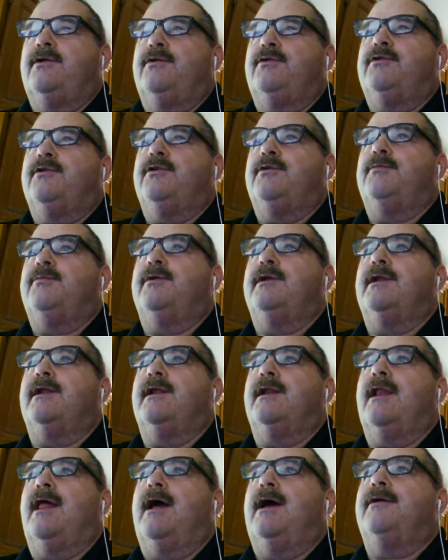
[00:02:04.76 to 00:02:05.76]
YouTube
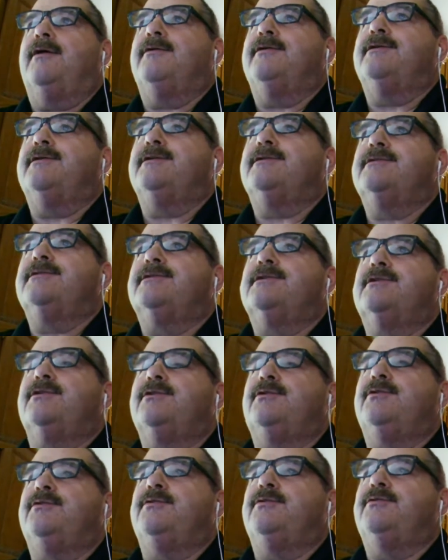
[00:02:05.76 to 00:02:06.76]
wasn't allowing us
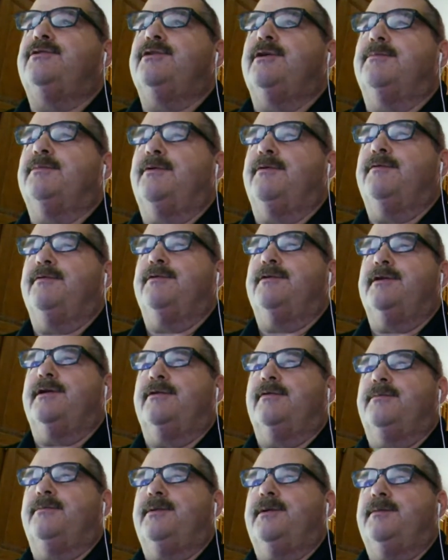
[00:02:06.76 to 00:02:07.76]
to jump over to
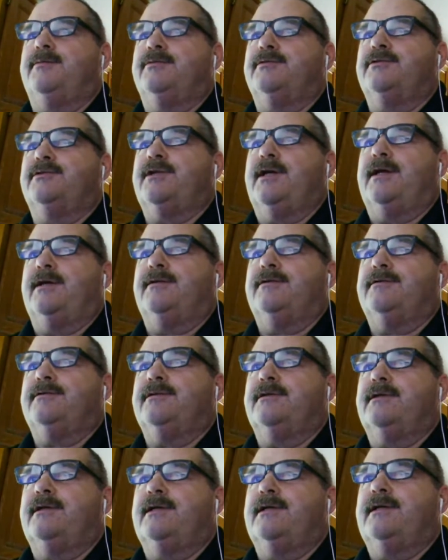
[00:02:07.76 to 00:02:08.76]
other people's
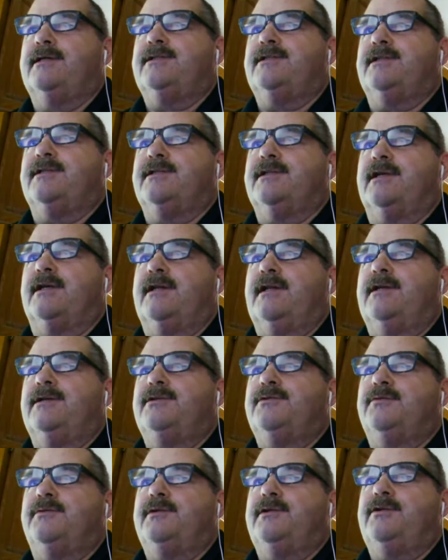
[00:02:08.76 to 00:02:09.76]
channels. It's just a
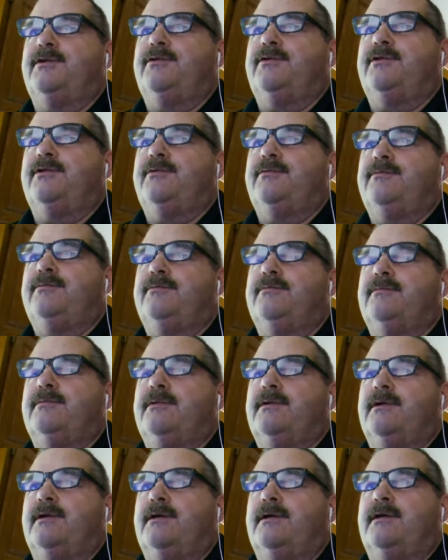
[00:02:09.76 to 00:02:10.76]
glitch with YouTube.
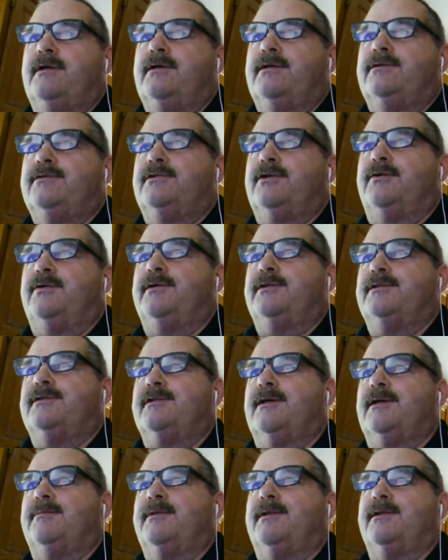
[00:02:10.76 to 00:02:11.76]
So it's
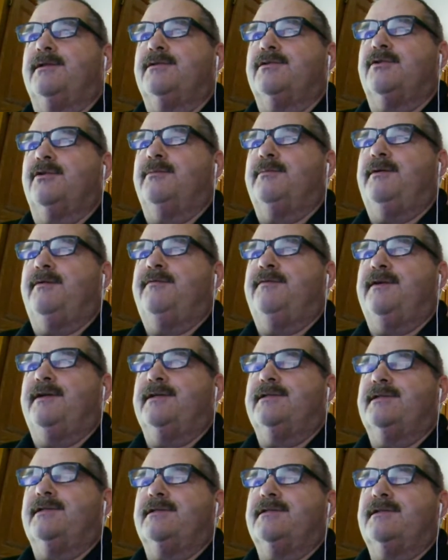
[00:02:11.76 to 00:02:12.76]
something that's going to be
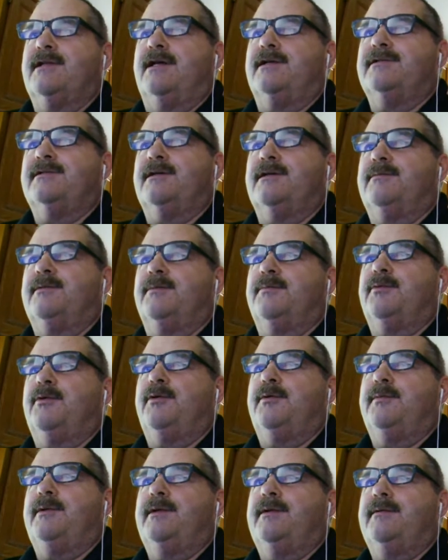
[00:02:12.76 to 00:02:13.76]
fixed. It's not something
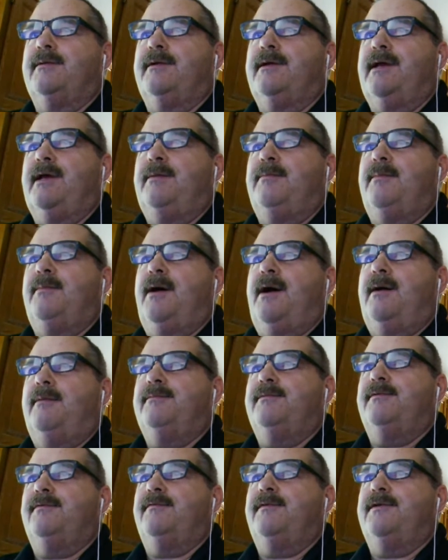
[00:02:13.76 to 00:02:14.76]
permanent. Hey,
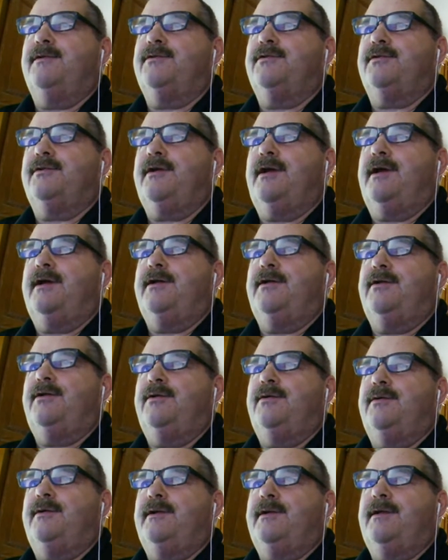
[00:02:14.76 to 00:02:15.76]
Bob's Adventure, how you
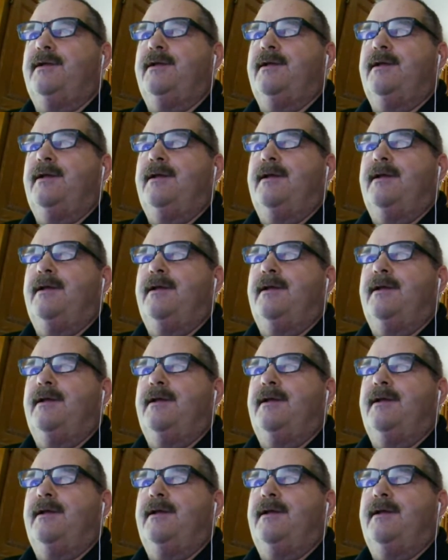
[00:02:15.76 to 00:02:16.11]
doing?